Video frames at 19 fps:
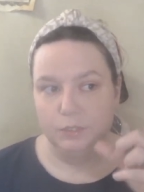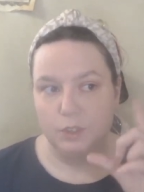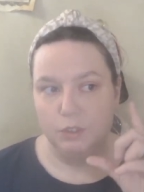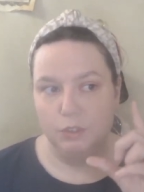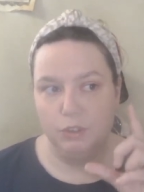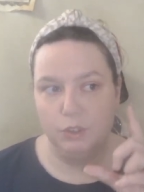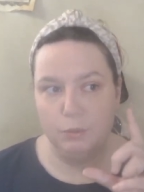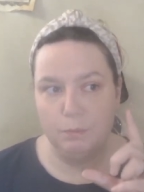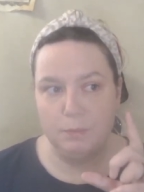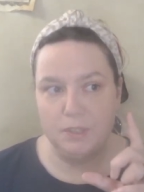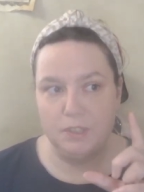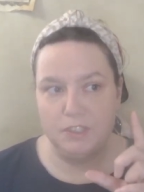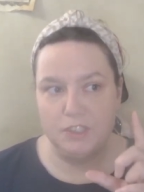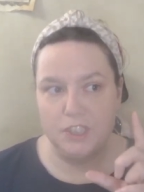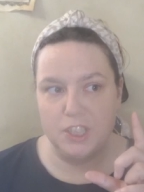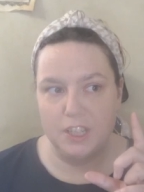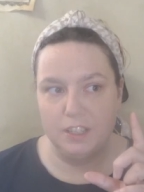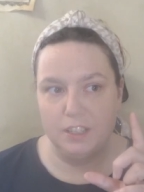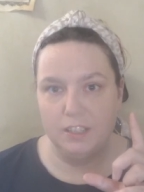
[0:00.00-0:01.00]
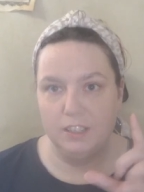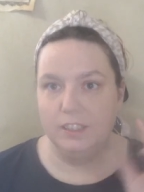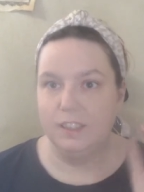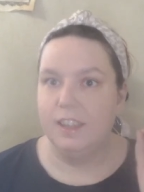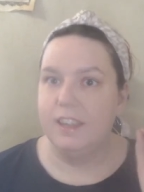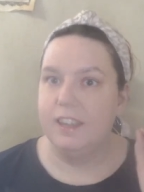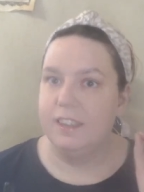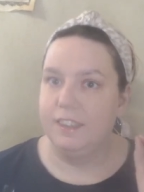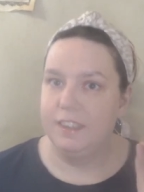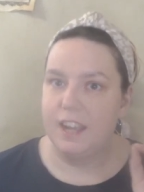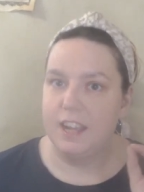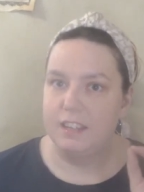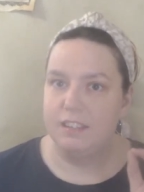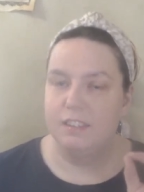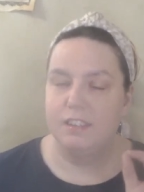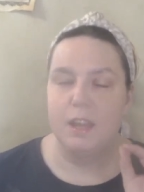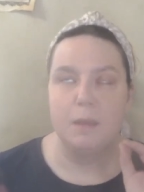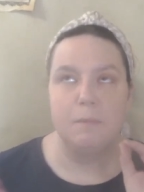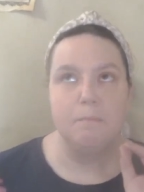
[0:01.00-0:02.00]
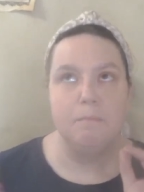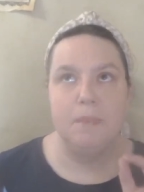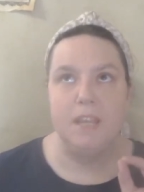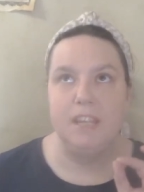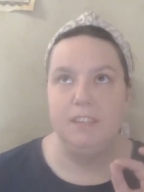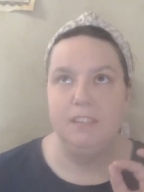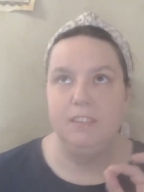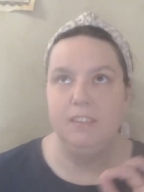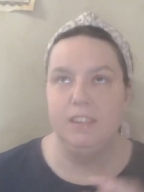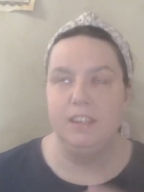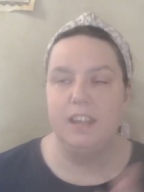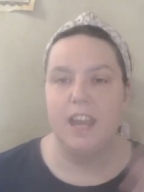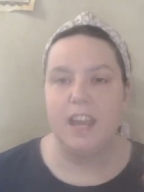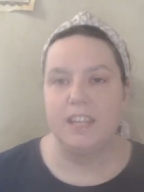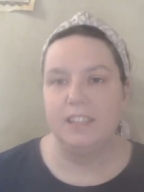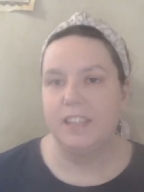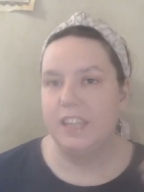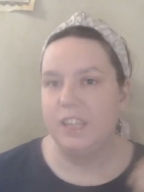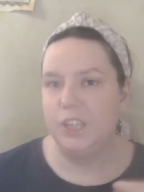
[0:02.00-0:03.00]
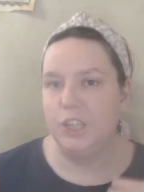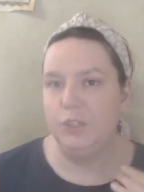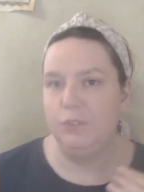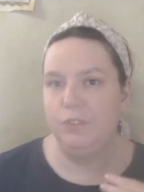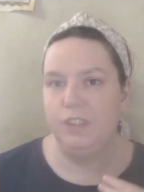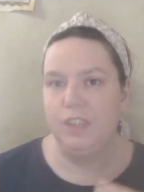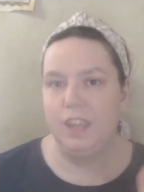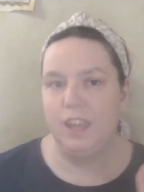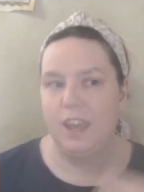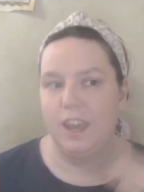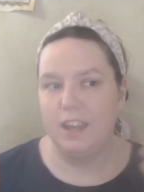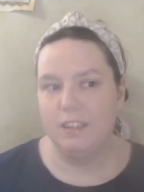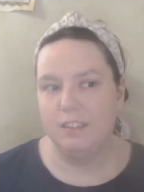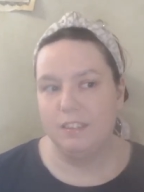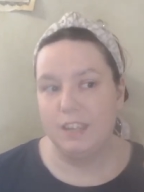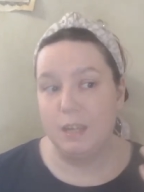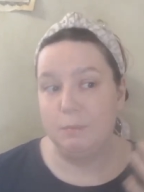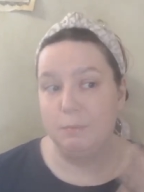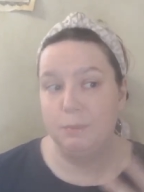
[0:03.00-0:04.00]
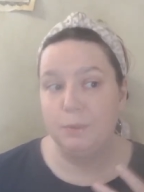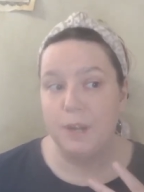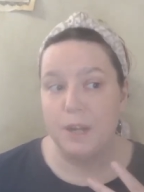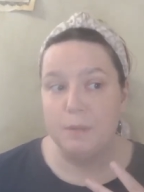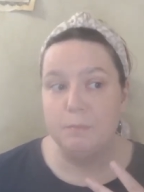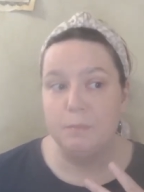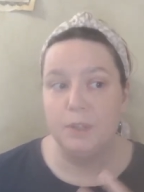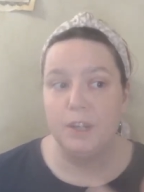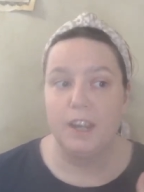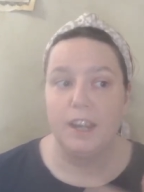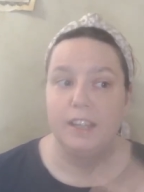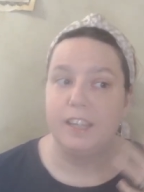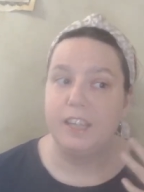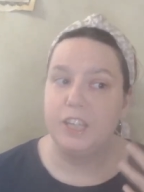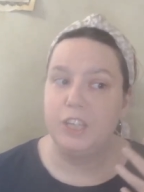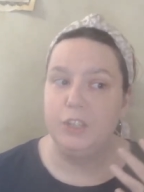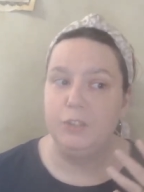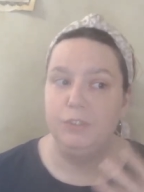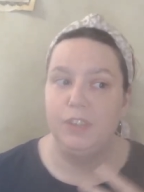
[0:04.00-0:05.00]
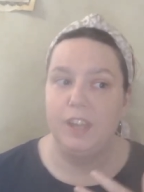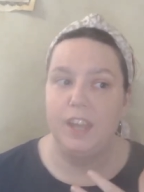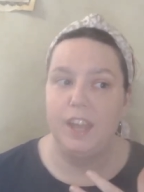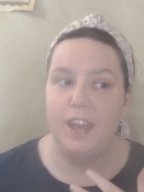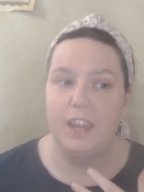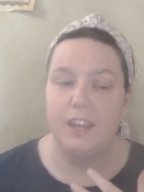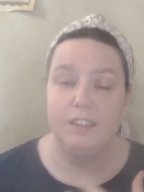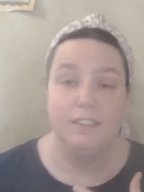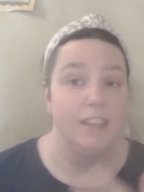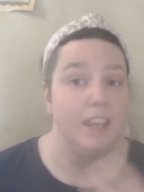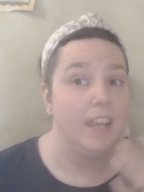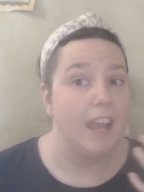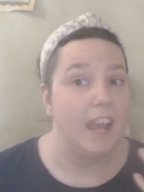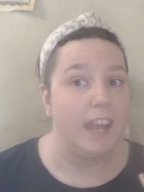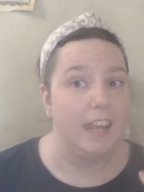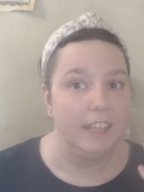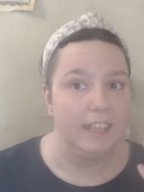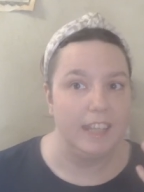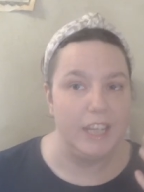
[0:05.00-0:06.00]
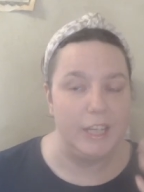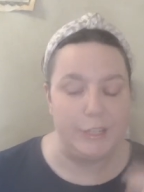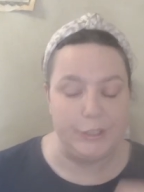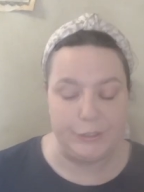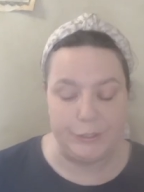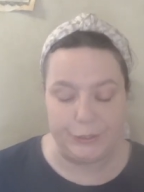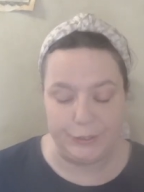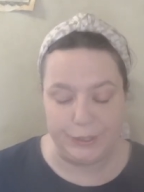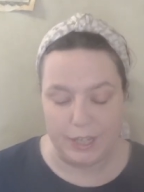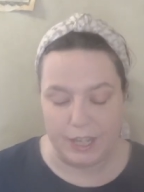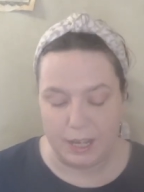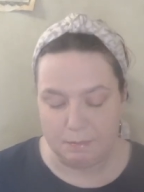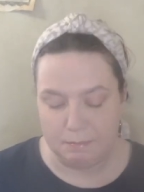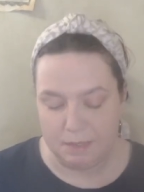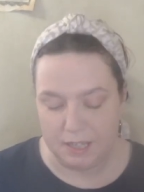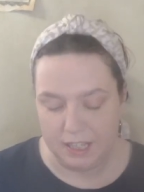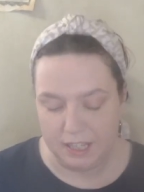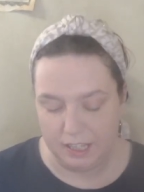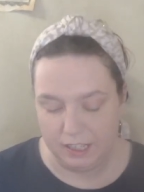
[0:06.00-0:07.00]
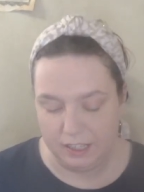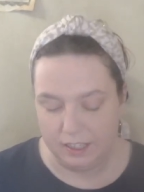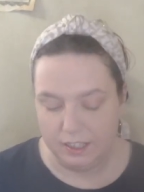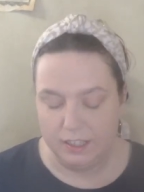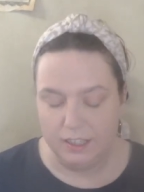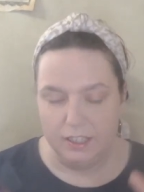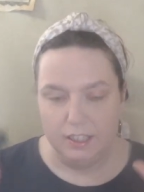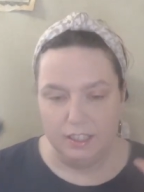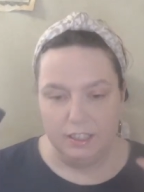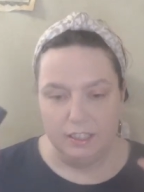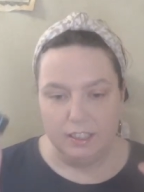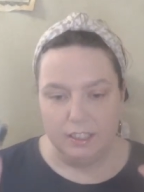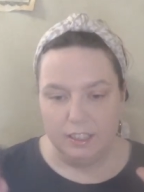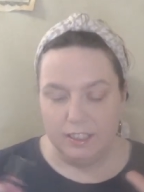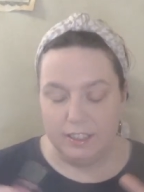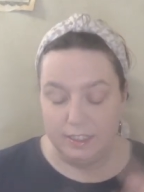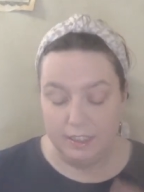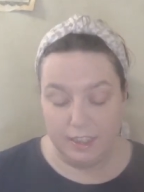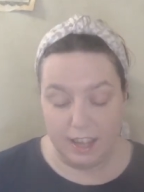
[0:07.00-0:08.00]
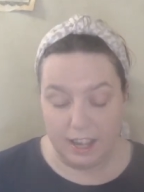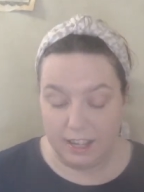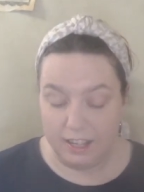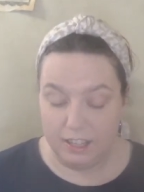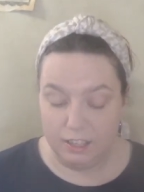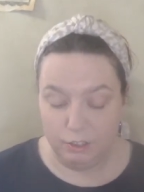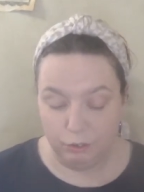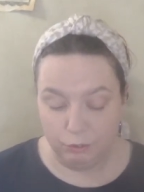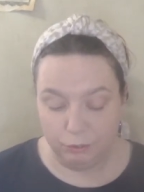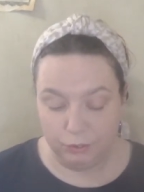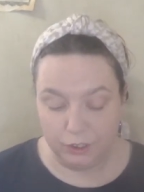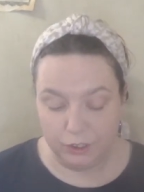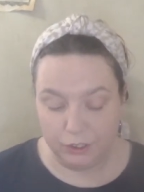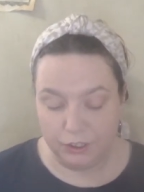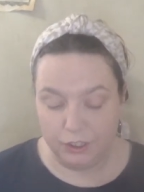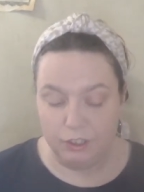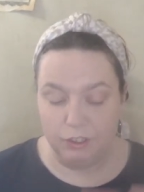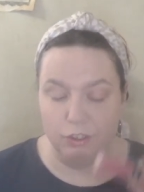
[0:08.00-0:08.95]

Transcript: Super Gel, that's amazing. I like using it as a primer. I like use it as a highlighter. I mean, that is really good.